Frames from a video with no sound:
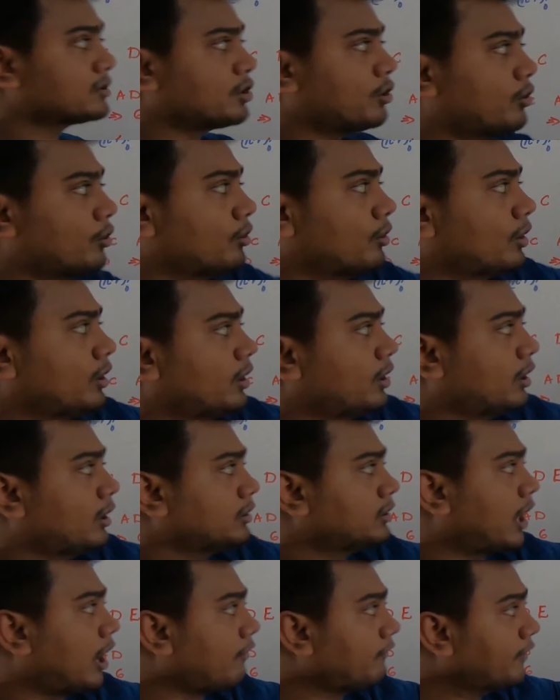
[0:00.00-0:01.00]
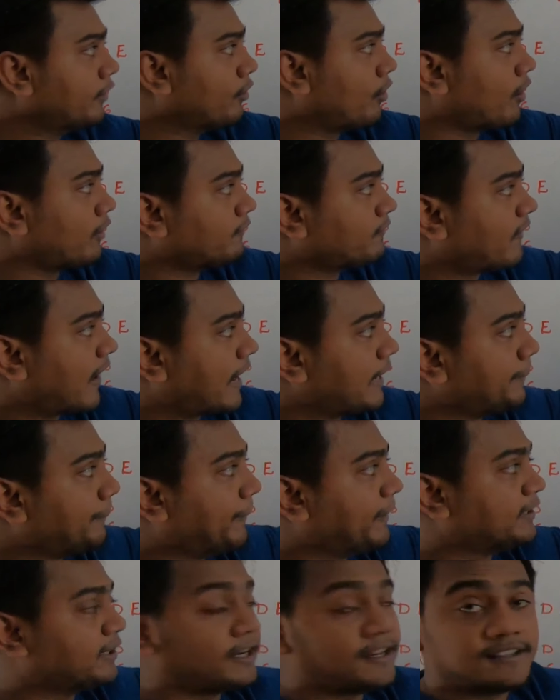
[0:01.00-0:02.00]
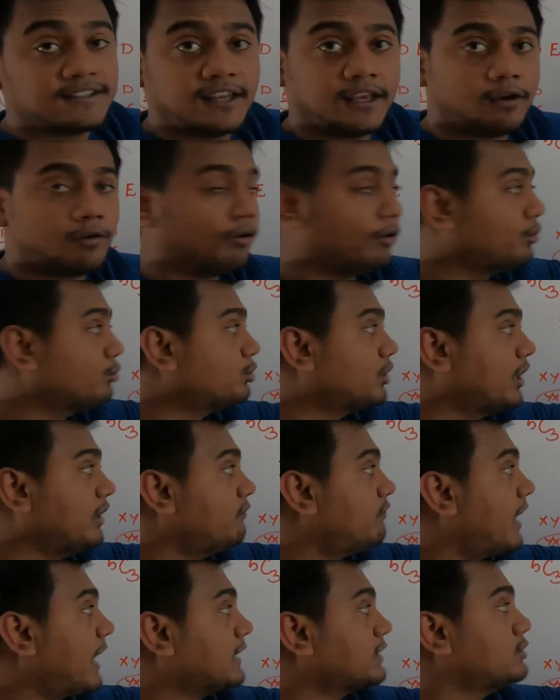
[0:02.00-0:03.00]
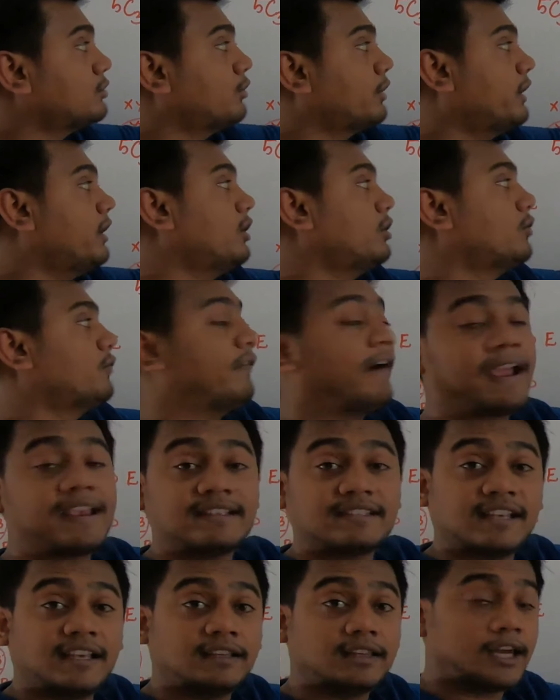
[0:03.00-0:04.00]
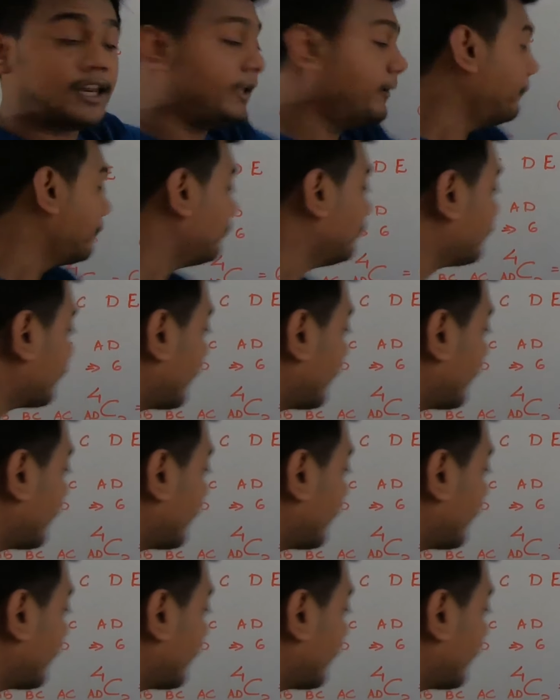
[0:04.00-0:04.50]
So now you got 5P3 is equal to 3 factorial into 5C3.